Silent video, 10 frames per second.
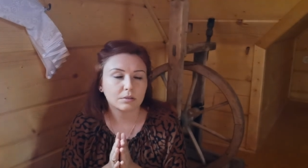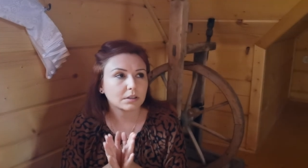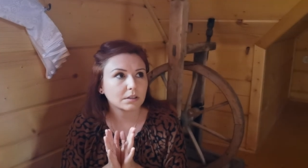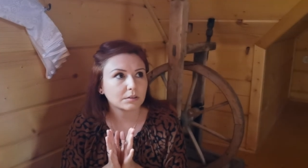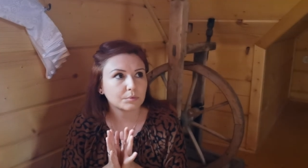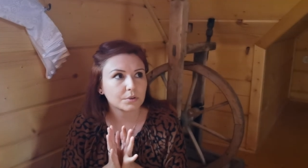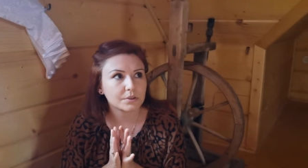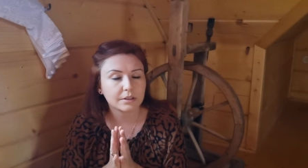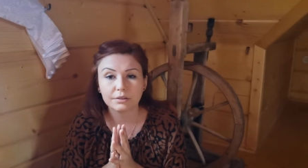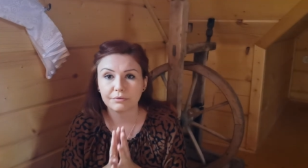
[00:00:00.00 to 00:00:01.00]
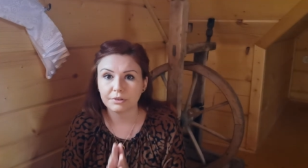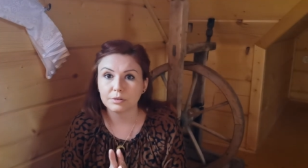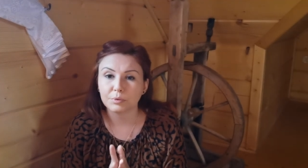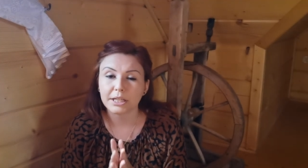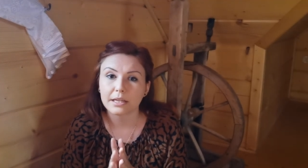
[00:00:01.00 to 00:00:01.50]
no, it was the, the
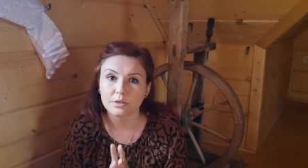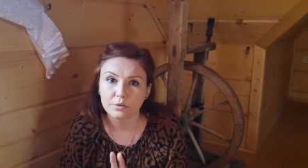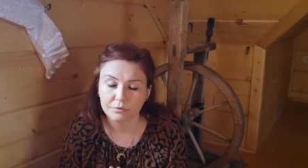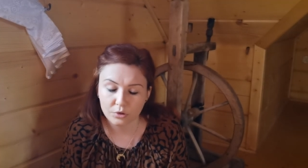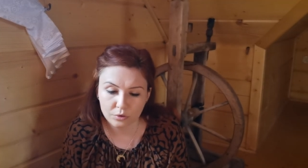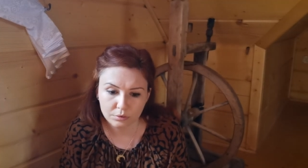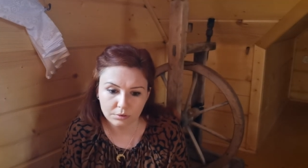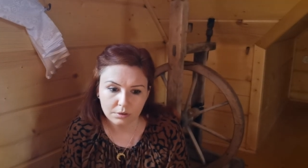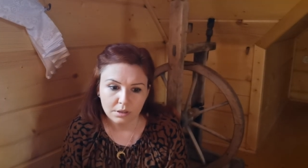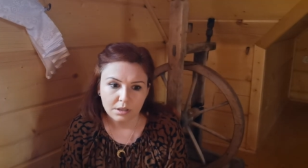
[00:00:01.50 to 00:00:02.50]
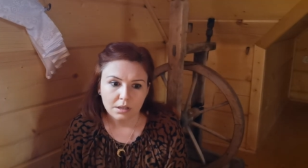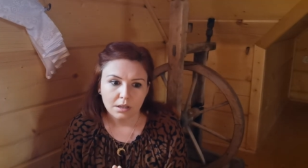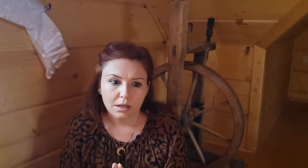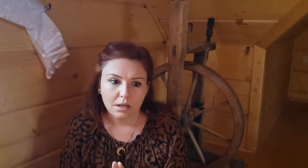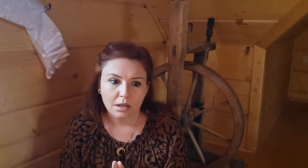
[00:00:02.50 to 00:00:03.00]
third weekend of June.
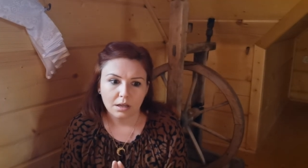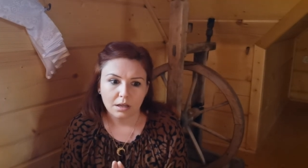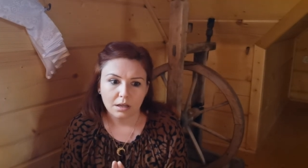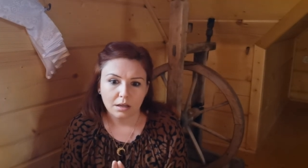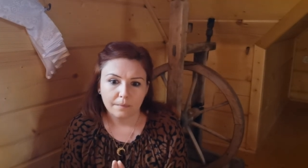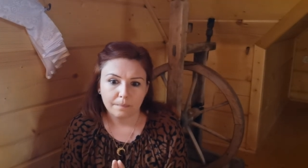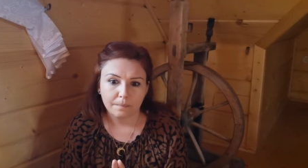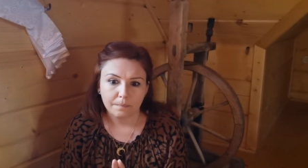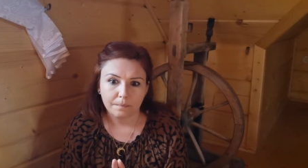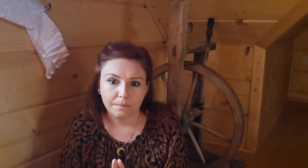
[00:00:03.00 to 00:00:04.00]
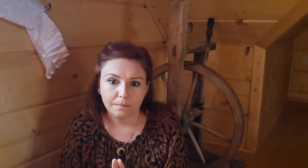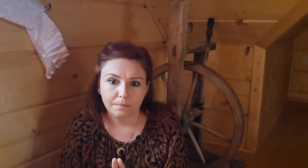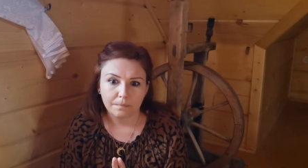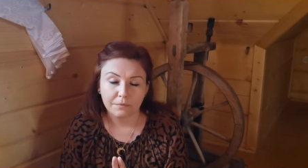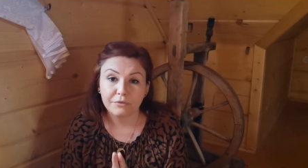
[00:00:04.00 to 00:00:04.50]
Um,
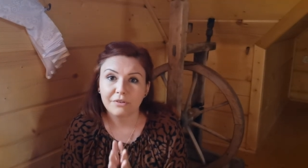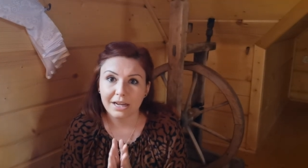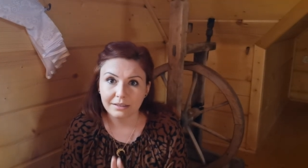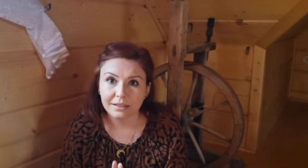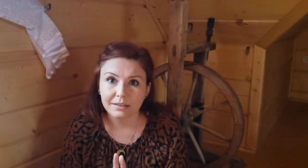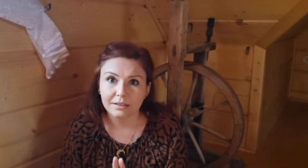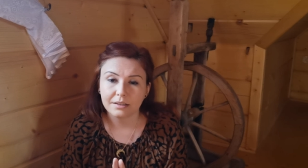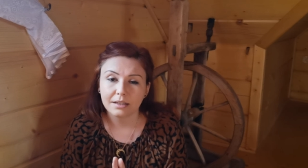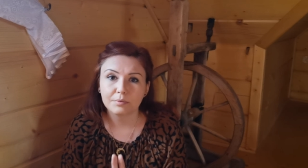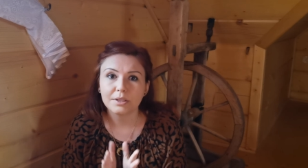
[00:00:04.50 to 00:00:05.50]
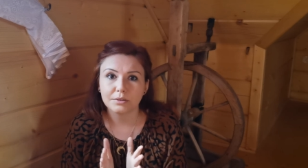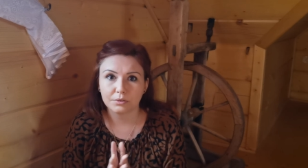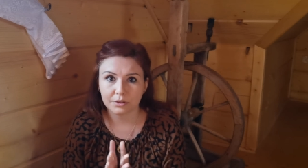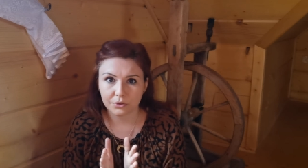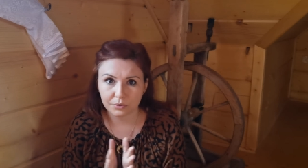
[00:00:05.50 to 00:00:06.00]
finally, I went
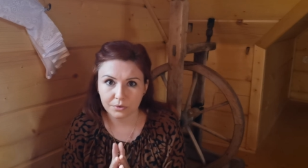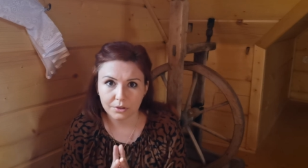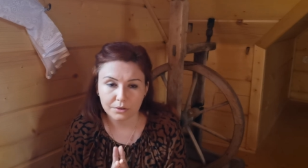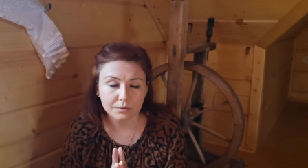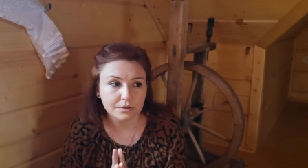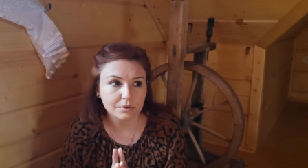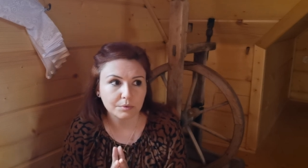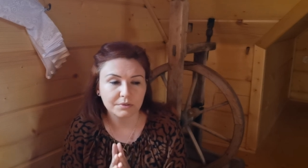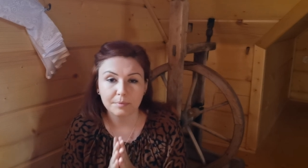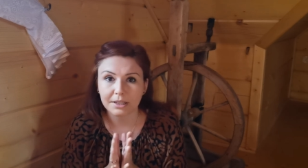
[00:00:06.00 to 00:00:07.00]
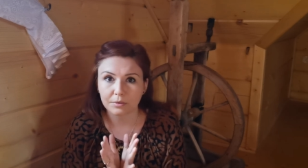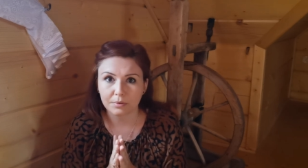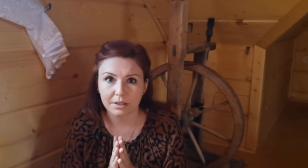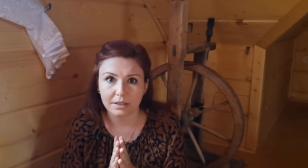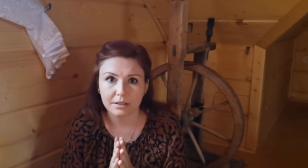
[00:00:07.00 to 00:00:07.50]
to the studios with my
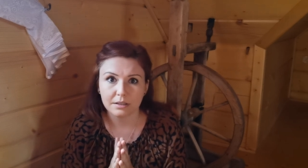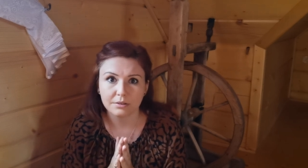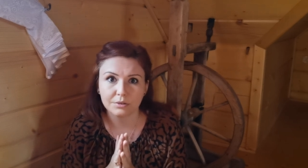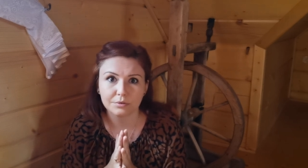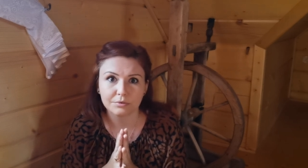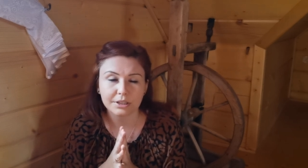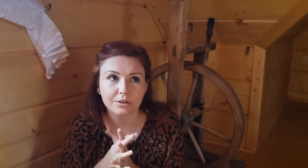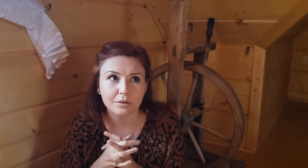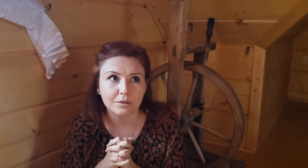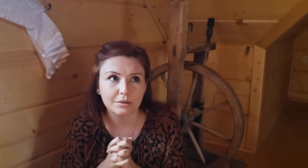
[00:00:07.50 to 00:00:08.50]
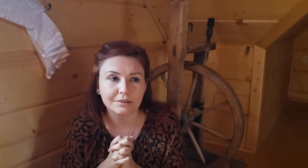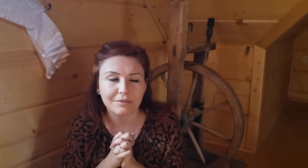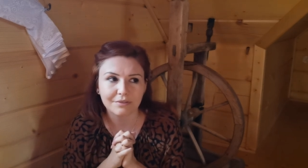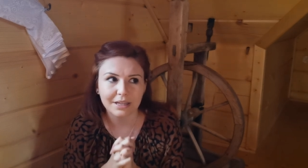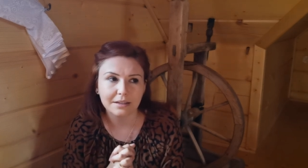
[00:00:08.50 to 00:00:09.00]
choir to record
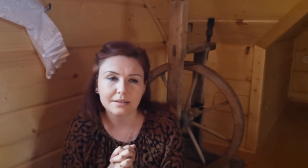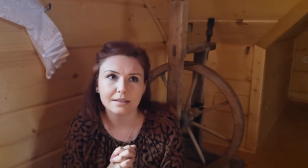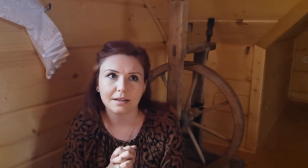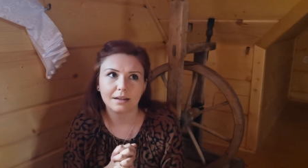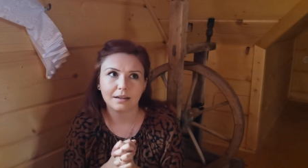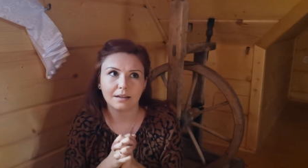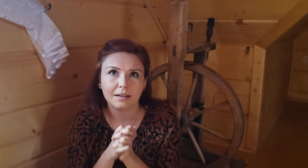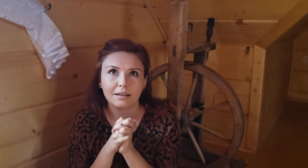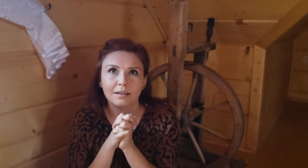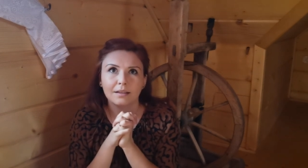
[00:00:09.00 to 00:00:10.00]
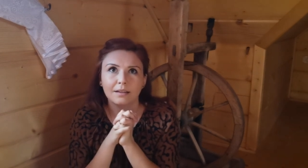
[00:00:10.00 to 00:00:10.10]
things uh,